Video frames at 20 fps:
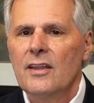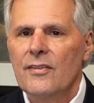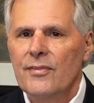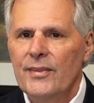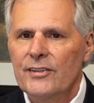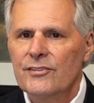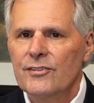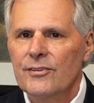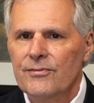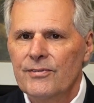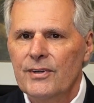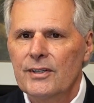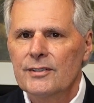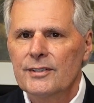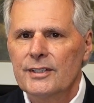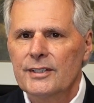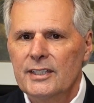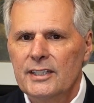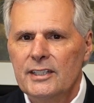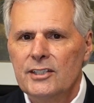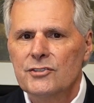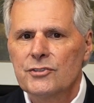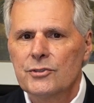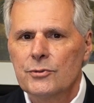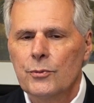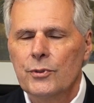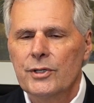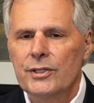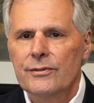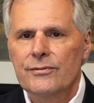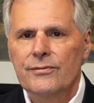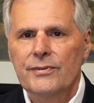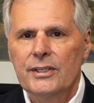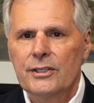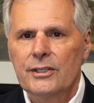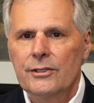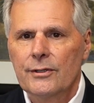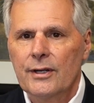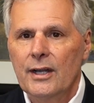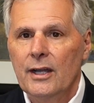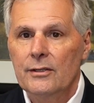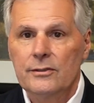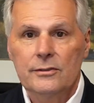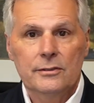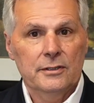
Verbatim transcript: that's a fairly easy one to figure out.